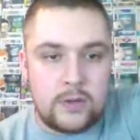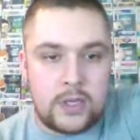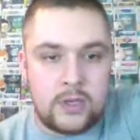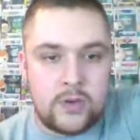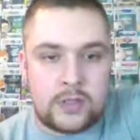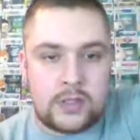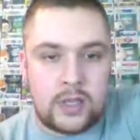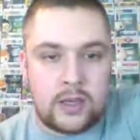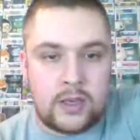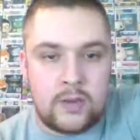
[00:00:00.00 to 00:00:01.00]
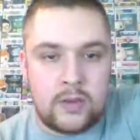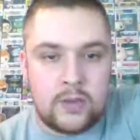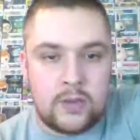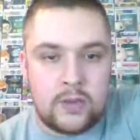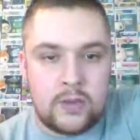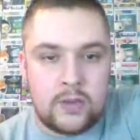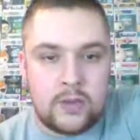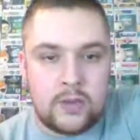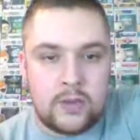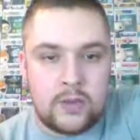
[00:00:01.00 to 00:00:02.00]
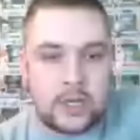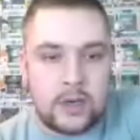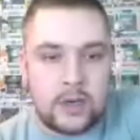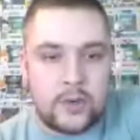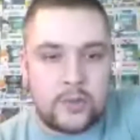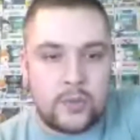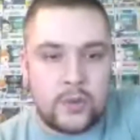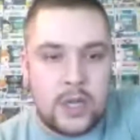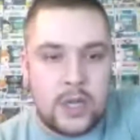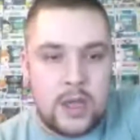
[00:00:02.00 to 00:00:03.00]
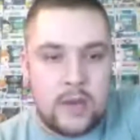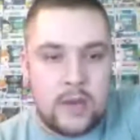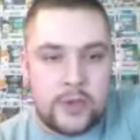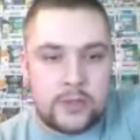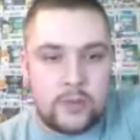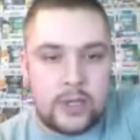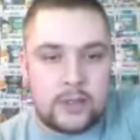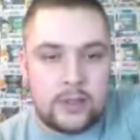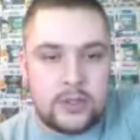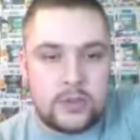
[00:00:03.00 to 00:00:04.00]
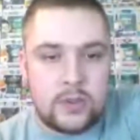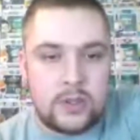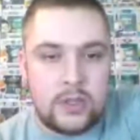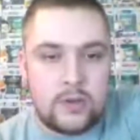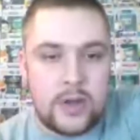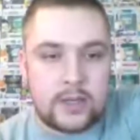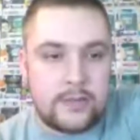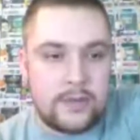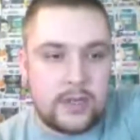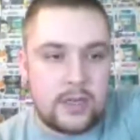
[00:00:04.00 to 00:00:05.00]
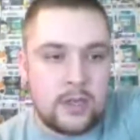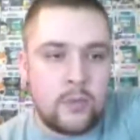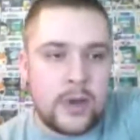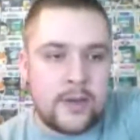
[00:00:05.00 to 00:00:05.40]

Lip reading: 15-year-old kid tries to stand out in the world and starts a charity, but his ways lead to illegal activity.